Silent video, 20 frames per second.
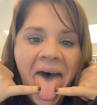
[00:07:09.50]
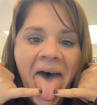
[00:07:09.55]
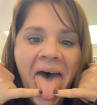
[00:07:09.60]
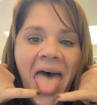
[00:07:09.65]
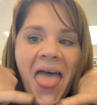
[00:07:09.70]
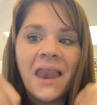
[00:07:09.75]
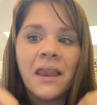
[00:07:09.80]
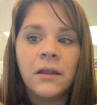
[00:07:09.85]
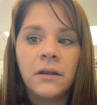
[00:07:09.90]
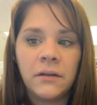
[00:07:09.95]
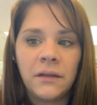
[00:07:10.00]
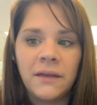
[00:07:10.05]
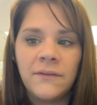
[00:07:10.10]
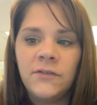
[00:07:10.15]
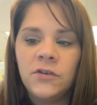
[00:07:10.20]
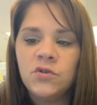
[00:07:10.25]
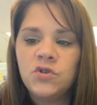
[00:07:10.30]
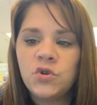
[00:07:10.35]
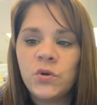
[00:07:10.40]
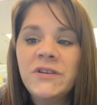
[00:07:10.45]
And it'll give
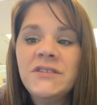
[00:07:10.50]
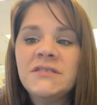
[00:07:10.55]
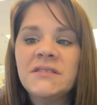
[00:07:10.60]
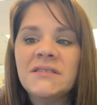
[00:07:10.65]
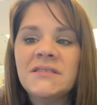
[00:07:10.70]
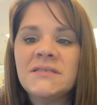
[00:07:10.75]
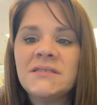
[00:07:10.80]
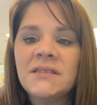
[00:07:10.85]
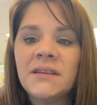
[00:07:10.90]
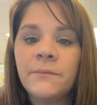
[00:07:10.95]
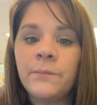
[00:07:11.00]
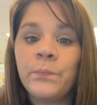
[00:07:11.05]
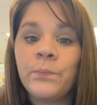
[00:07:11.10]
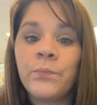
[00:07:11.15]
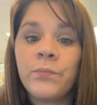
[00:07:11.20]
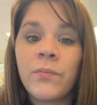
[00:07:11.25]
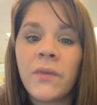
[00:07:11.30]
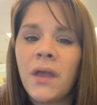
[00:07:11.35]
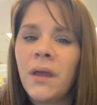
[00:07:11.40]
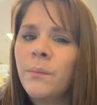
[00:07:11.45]
you choices,
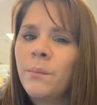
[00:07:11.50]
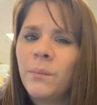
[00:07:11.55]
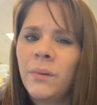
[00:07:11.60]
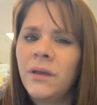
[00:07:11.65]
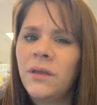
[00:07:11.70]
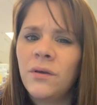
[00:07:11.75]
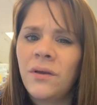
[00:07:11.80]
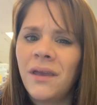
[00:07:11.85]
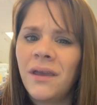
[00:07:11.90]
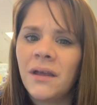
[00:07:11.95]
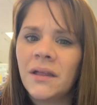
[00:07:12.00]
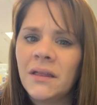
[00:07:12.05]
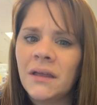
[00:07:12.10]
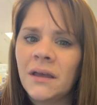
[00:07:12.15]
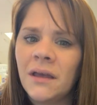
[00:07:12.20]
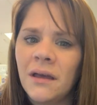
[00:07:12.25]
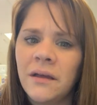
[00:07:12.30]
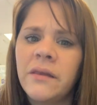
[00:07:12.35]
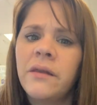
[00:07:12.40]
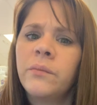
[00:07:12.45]
but you can't click
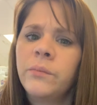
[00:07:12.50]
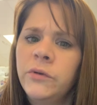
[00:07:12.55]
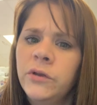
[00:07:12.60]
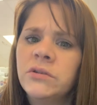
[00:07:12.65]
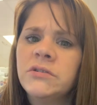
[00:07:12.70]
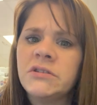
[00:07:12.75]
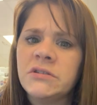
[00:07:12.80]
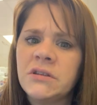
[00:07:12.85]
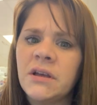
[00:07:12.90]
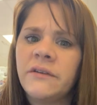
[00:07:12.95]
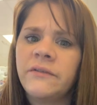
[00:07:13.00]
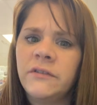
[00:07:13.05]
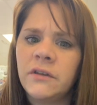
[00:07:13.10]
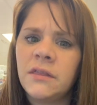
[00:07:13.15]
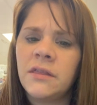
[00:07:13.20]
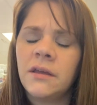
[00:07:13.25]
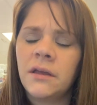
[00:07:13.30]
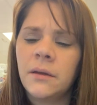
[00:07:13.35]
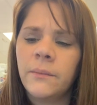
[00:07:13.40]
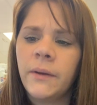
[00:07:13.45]
on them. You'll just have to
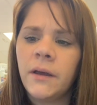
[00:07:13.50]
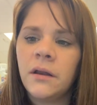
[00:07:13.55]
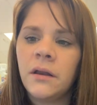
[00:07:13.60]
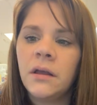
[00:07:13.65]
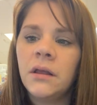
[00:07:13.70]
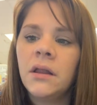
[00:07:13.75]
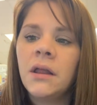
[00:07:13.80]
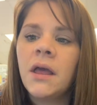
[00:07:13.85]
think about it.